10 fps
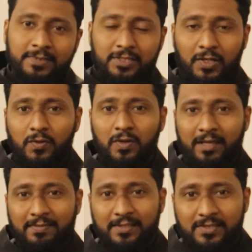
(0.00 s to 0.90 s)
So
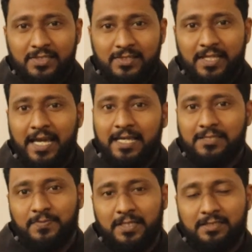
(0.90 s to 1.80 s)
this is the
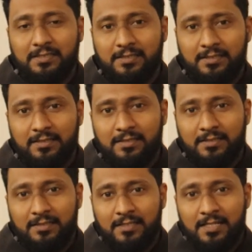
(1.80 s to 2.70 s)
aspect.
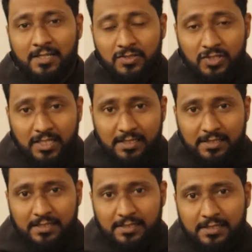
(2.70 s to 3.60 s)

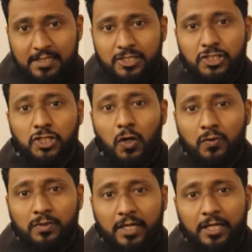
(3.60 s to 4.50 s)
Jesus
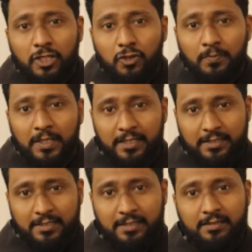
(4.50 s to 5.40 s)
showed
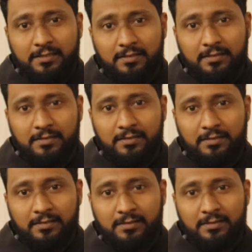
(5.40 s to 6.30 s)
humility
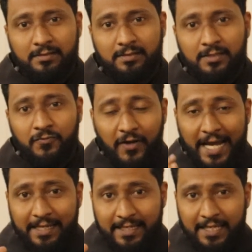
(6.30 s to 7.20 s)

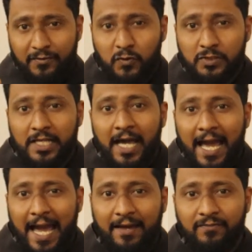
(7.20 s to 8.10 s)
while he was
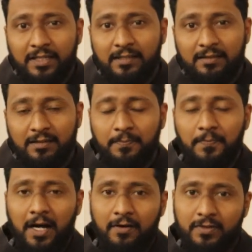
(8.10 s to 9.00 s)
having the
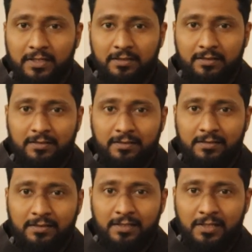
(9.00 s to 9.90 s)
power.
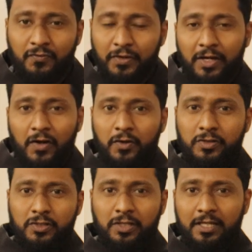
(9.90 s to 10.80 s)
We are
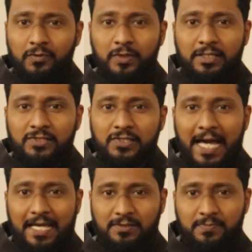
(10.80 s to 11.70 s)
going to deal with this
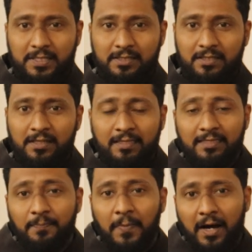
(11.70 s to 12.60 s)
aspect,
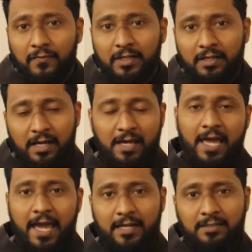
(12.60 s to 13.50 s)
the power
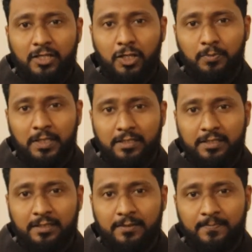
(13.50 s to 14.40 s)
and the
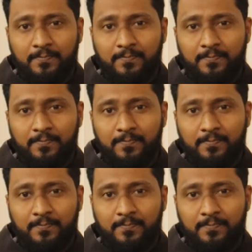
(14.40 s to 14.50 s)
humility.